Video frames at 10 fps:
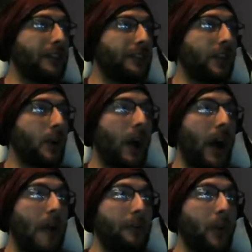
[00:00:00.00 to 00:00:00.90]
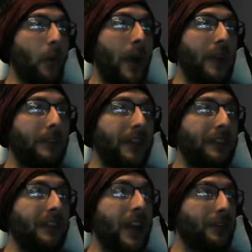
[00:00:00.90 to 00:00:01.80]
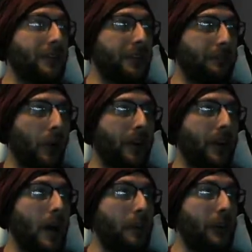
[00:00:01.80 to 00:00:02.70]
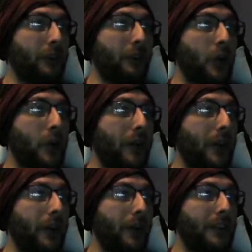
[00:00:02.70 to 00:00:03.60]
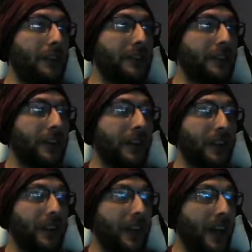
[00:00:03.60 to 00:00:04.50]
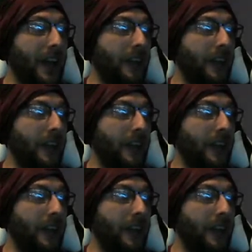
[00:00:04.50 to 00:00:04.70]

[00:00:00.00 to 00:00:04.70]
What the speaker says: So I'm going to wait for these guys to respawn, and I'm going to show you that craziness again.